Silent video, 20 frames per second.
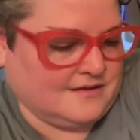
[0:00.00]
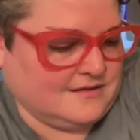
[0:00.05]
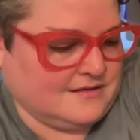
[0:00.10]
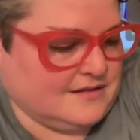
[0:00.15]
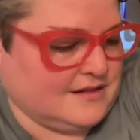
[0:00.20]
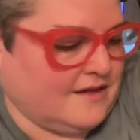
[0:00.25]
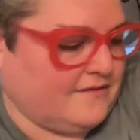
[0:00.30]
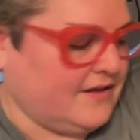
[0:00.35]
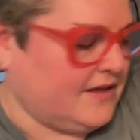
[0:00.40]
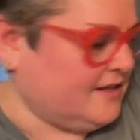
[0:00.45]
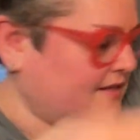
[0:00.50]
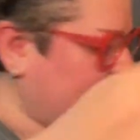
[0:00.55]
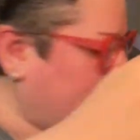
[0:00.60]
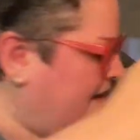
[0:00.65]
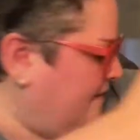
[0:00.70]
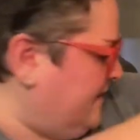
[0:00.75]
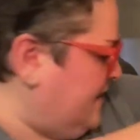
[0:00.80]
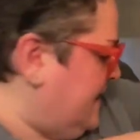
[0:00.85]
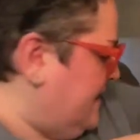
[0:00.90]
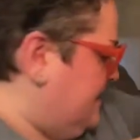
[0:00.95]
Love it,
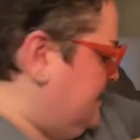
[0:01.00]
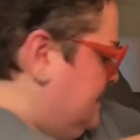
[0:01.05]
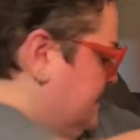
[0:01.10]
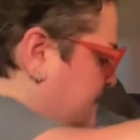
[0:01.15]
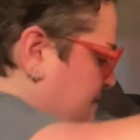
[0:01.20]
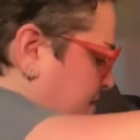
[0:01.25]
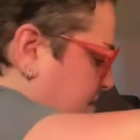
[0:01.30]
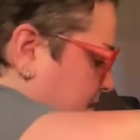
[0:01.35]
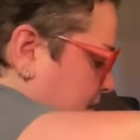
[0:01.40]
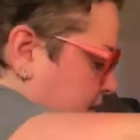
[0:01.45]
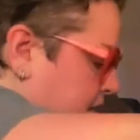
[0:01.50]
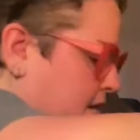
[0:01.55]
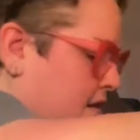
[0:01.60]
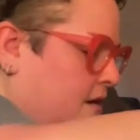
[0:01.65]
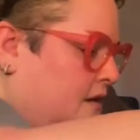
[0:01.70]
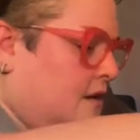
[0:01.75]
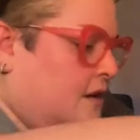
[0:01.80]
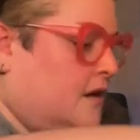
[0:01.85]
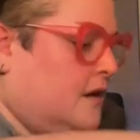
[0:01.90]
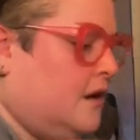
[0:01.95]
love it.
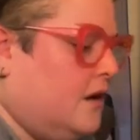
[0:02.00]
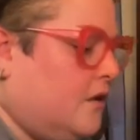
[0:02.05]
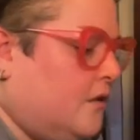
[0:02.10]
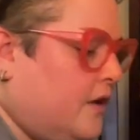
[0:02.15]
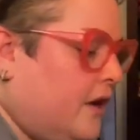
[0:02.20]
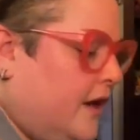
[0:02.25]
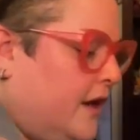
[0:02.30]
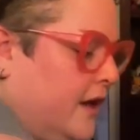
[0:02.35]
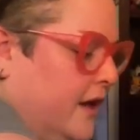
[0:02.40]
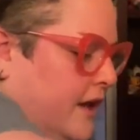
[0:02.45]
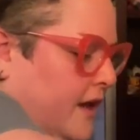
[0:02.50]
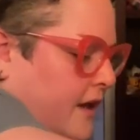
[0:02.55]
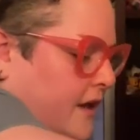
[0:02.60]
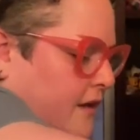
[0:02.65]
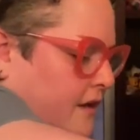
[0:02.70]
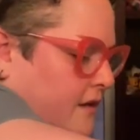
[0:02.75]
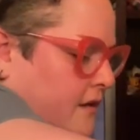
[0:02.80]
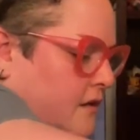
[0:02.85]
Okay.